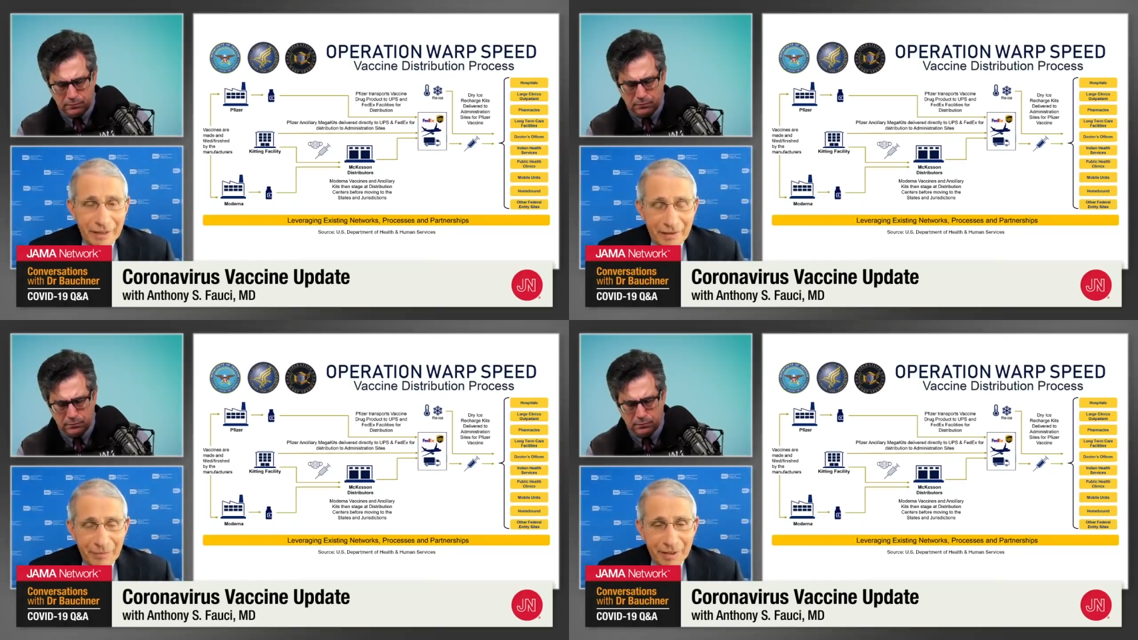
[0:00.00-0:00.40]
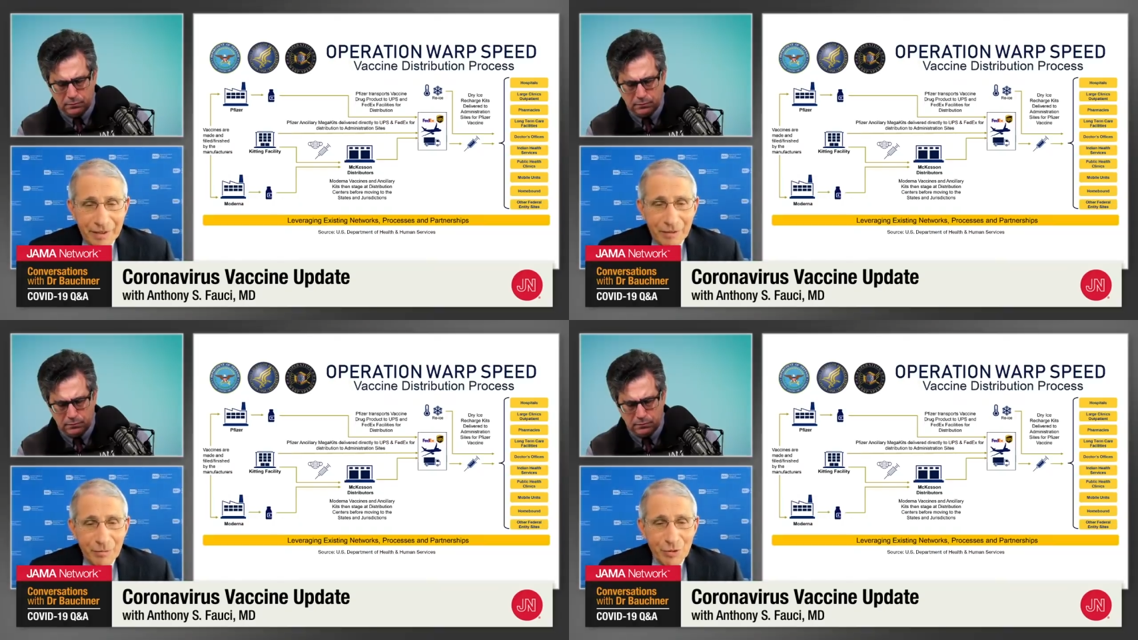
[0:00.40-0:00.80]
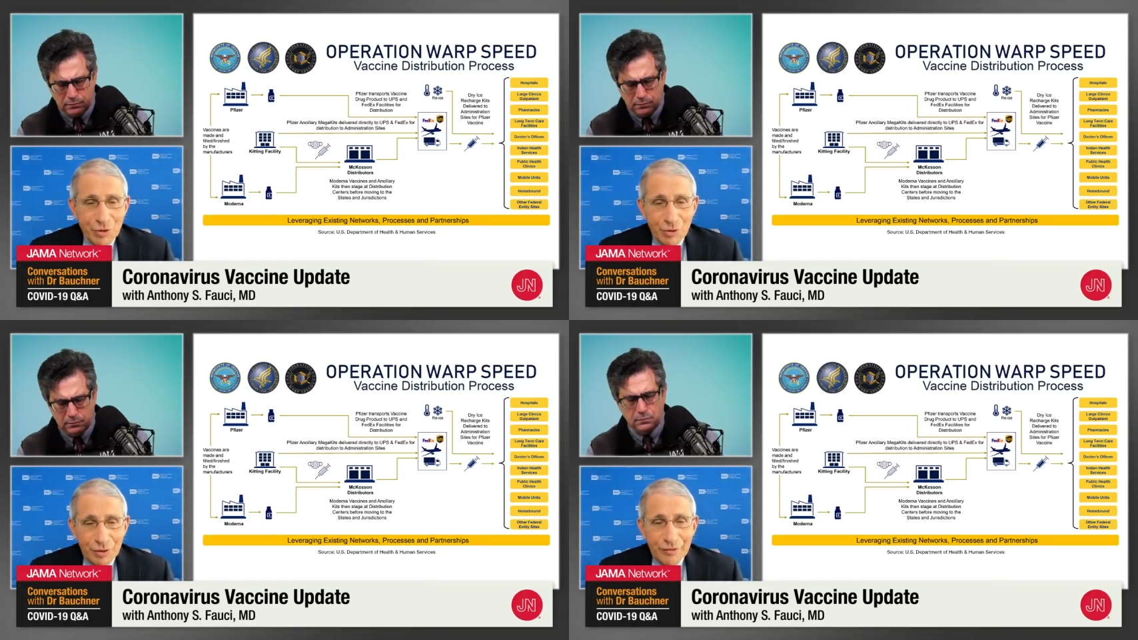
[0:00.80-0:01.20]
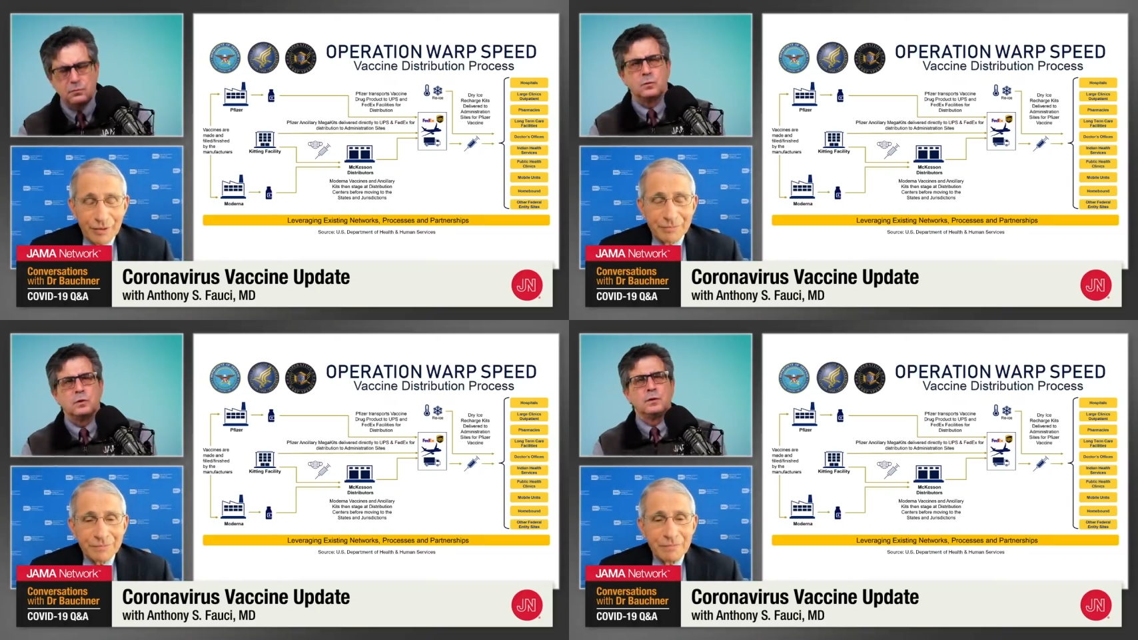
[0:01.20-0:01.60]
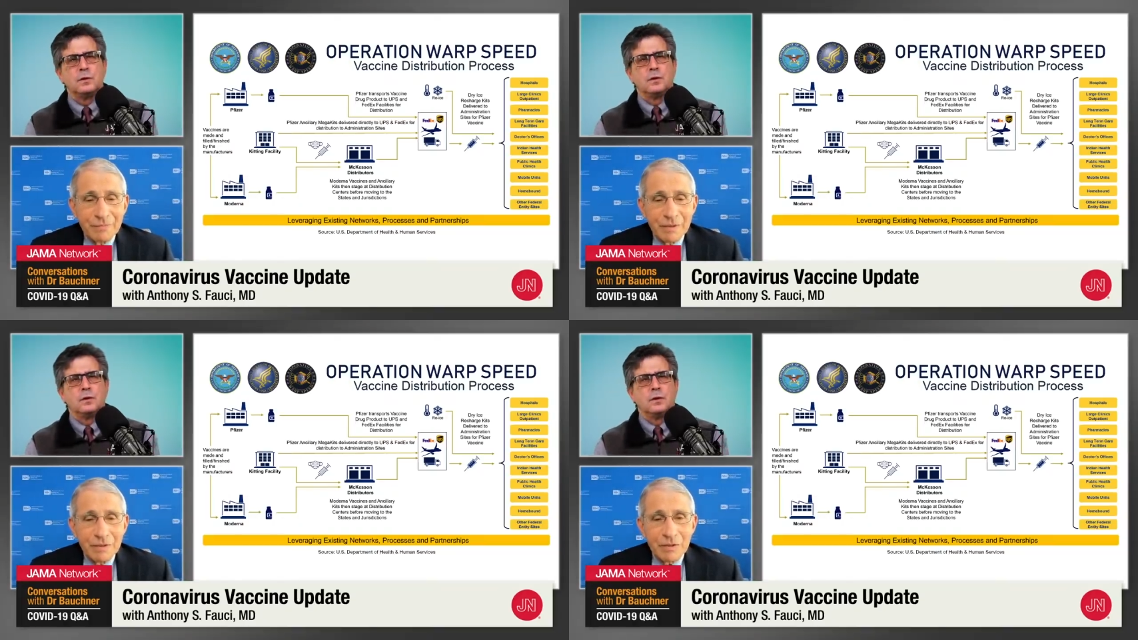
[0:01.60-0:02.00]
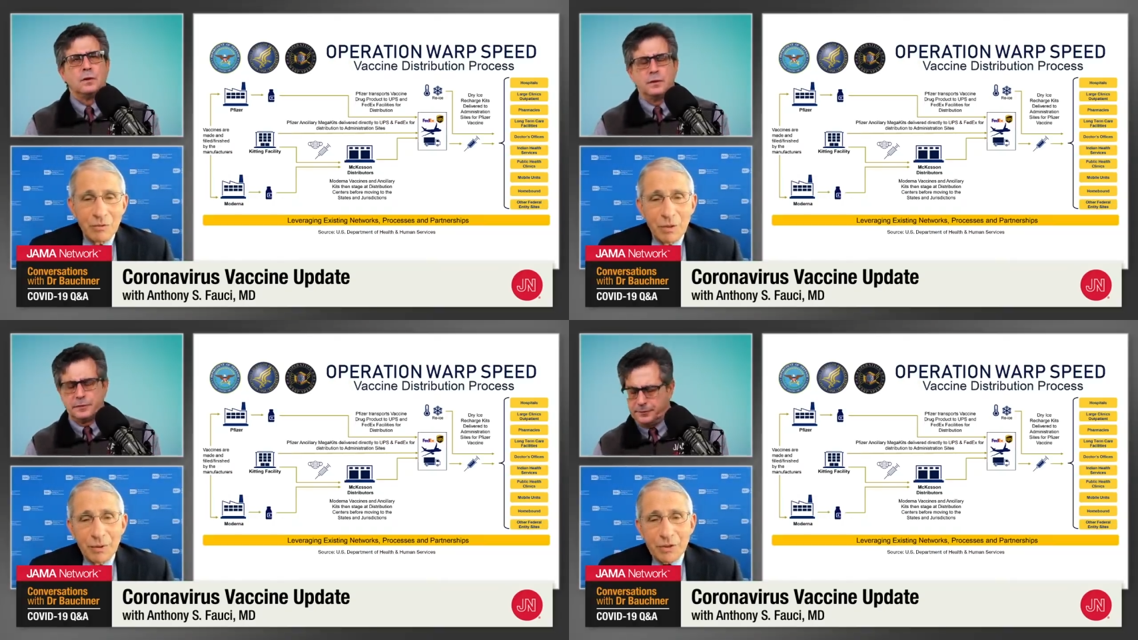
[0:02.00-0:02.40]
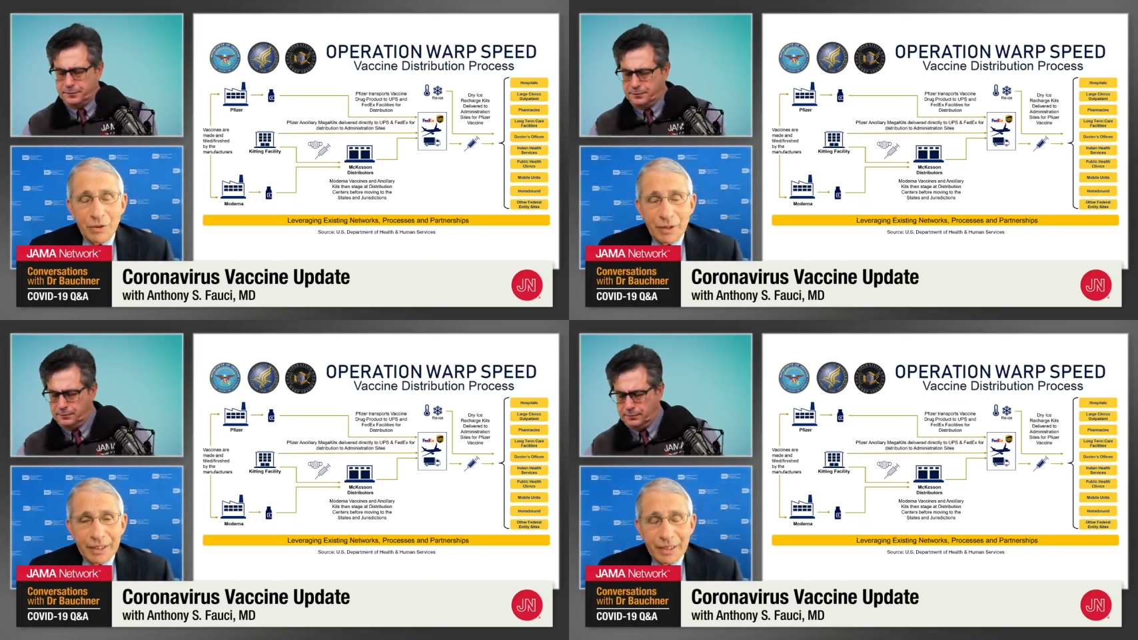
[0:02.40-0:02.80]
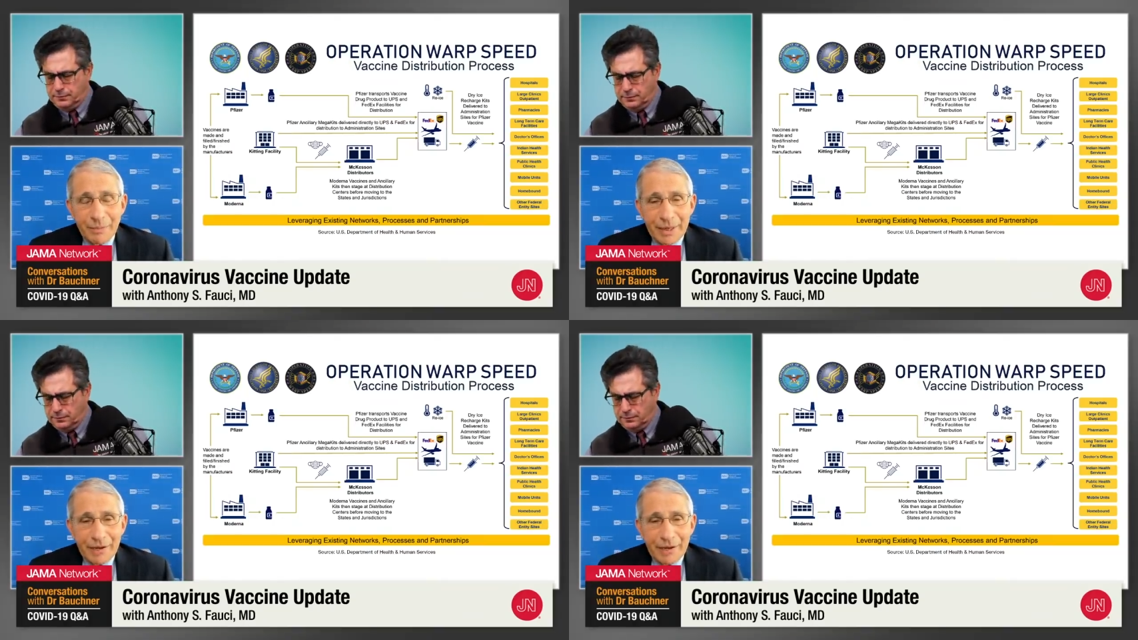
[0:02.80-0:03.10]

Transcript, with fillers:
Speaker 1: and I've been on almost all of them, we were talking